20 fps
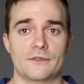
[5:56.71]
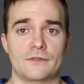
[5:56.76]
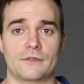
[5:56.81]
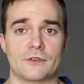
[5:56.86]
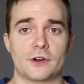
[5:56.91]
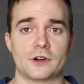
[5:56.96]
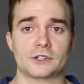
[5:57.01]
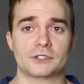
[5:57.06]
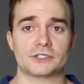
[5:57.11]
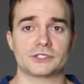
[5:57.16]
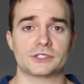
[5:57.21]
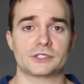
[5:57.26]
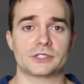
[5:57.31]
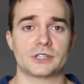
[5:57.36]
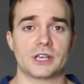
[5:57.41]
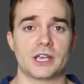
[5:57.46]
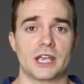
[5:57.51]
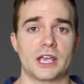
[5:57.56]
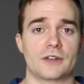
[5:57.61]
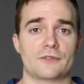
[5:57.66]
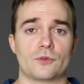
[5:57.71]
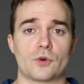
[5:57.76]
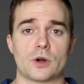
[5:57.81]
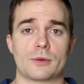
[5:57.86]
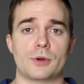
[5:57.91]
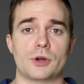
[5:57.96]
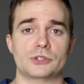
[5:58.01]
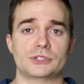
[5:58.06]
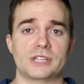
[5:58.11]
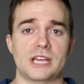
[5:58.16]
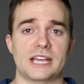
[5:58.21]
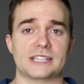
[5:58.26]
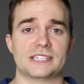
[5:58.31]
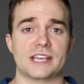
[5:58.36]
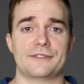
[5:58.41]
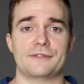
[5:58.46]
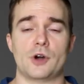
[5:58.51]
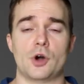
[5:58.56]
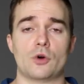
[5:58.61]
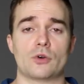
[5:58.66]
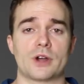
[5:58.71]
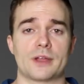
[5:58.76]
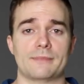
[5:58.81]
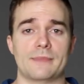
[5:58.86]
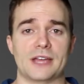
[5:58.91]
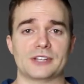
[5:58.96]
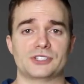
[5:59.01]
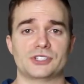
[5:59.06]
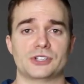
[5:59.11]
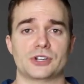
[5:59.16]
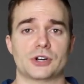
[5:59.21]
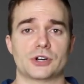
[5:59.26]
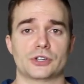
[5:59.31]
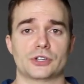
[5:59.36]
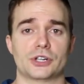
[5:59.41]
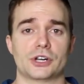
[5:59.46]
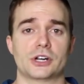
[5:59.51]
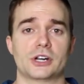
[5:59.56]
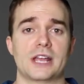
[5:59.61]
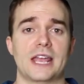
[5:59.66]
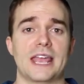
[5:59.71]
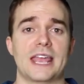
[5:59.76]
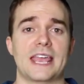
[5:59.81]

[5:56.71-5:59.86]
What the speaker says: First and foremost, as I've already mentioned earlier,